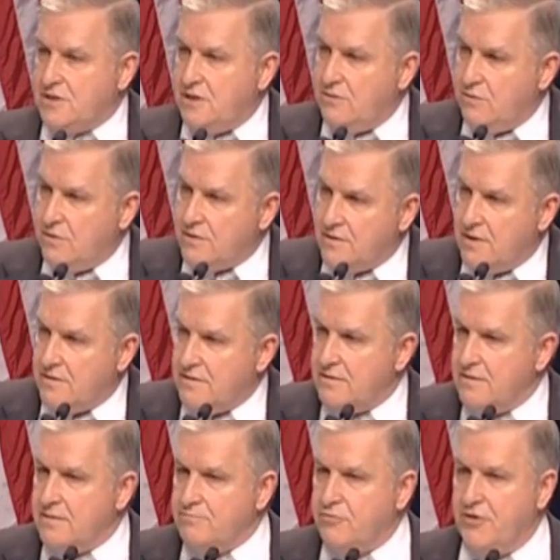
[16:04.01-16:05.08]
you know,
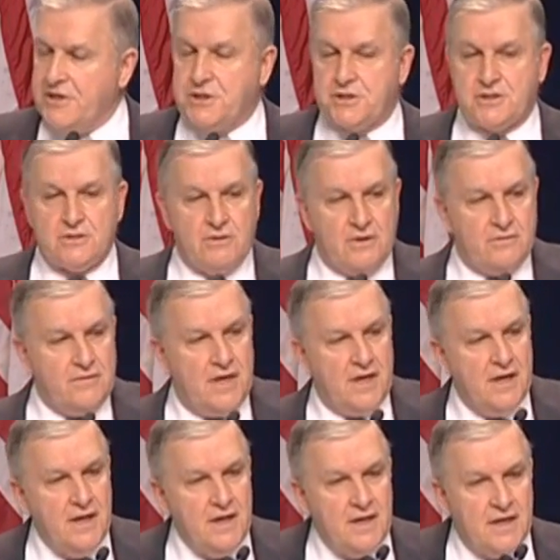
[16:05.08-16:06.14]
Brits
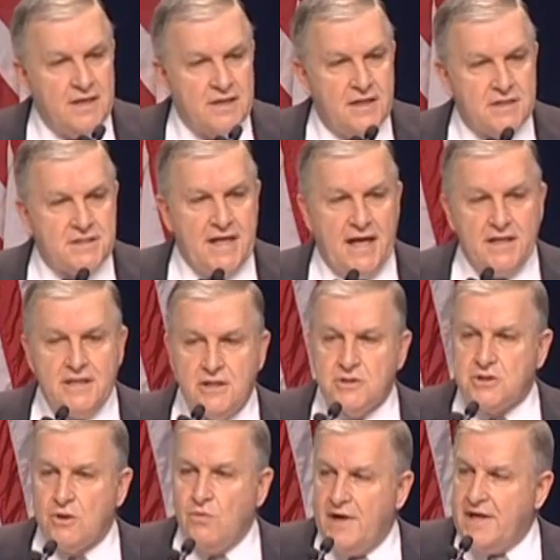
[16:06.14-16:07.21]
or
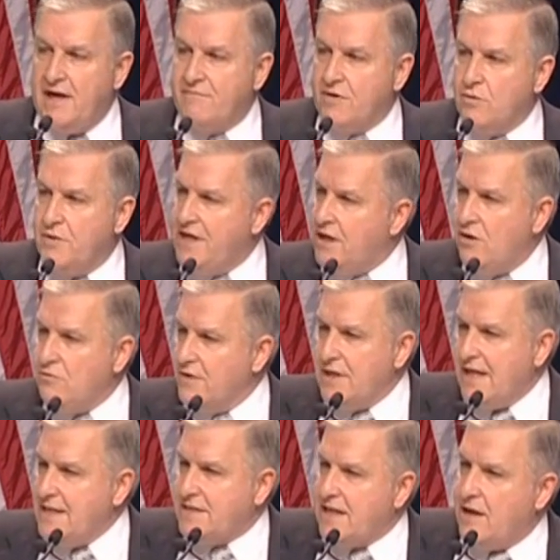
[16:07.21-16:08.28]
Italians or whatever. We don't
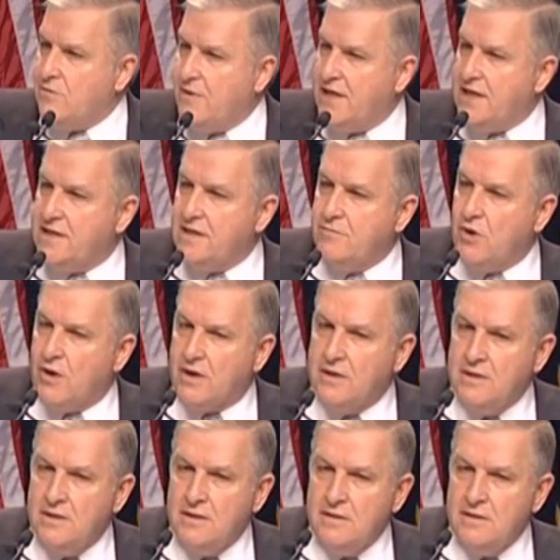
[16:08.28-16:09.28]
relate that way anymore.